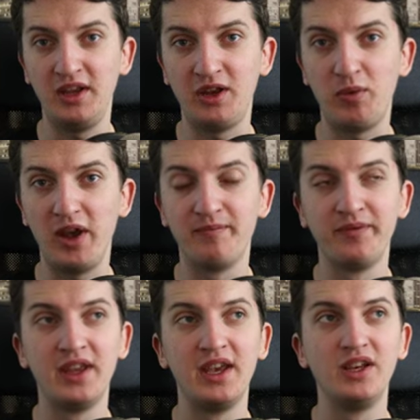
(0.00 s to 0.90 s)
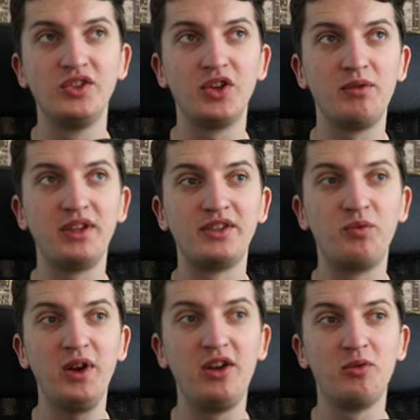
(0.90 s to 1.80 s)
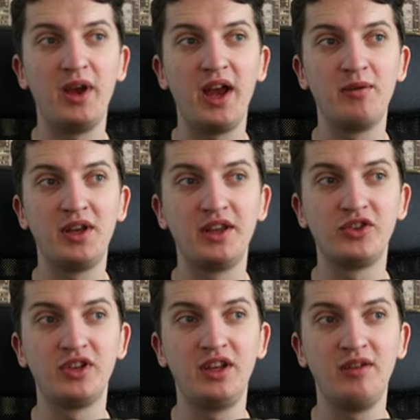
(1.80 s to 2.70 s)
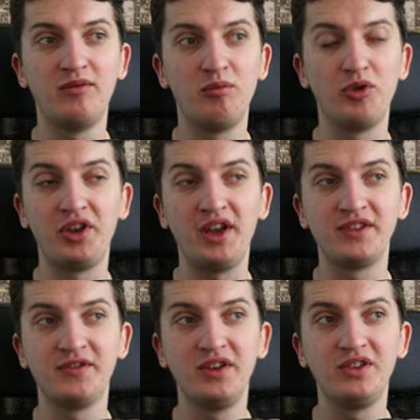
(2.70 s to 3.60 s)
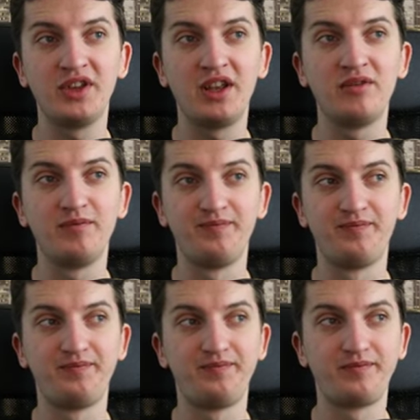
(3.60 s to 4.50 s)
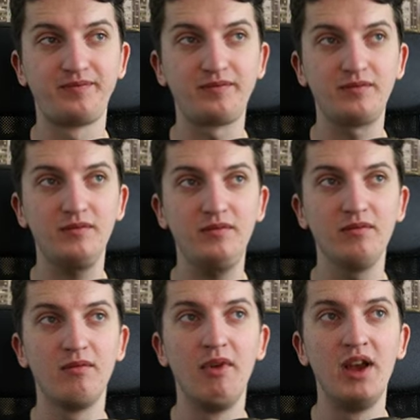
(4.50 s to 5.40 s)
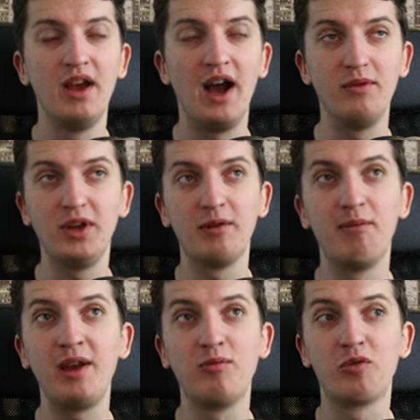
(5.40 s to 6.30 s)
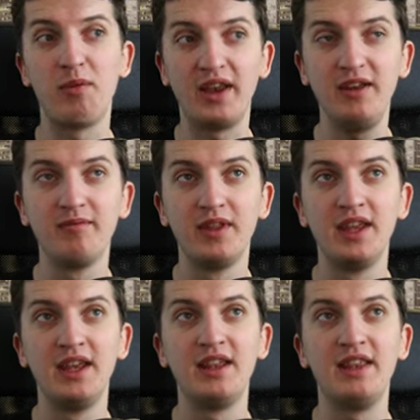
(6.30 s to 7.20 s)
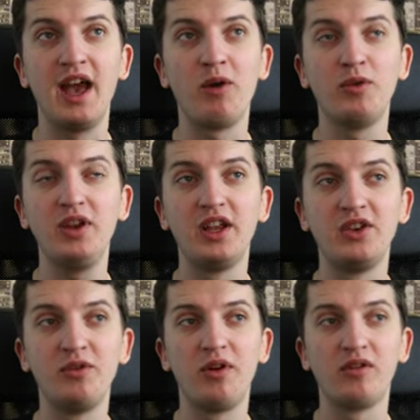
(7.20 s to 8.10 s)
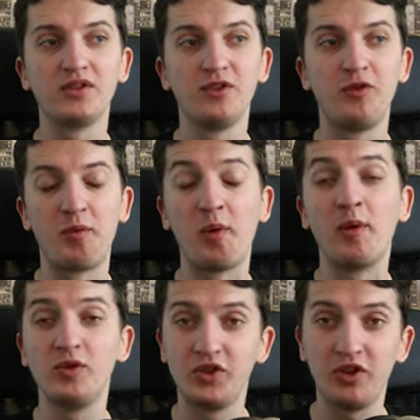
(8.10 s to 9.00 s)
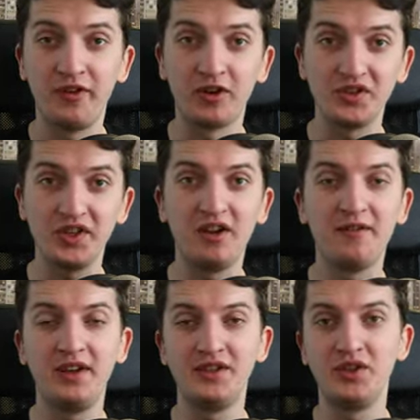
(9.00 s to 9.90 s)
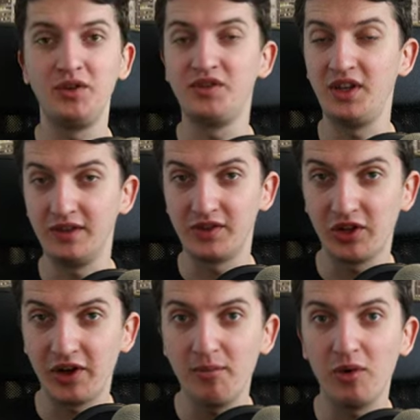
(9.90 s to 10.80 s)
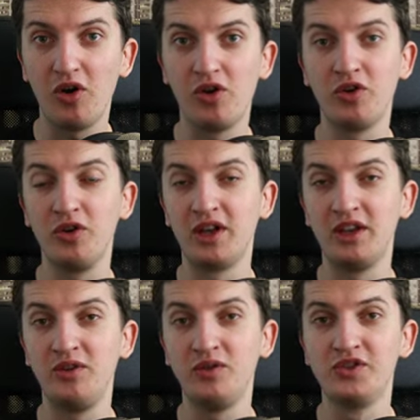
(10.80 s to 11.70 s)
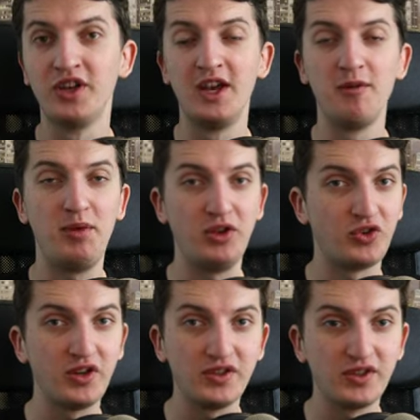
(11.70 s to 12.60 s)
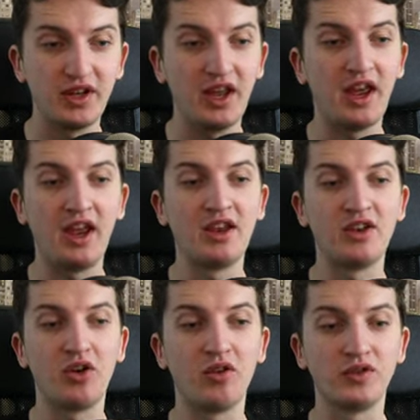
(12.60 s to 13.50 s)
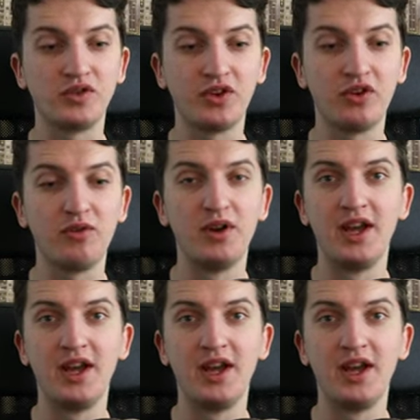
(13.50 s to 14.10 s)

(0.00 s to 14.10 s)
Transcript: that way. So that's a really good way how we can actually monetize things and how you can make more money. Now, what you can do also for promotion of yourself is to use Instagram or you can use Pinterest and also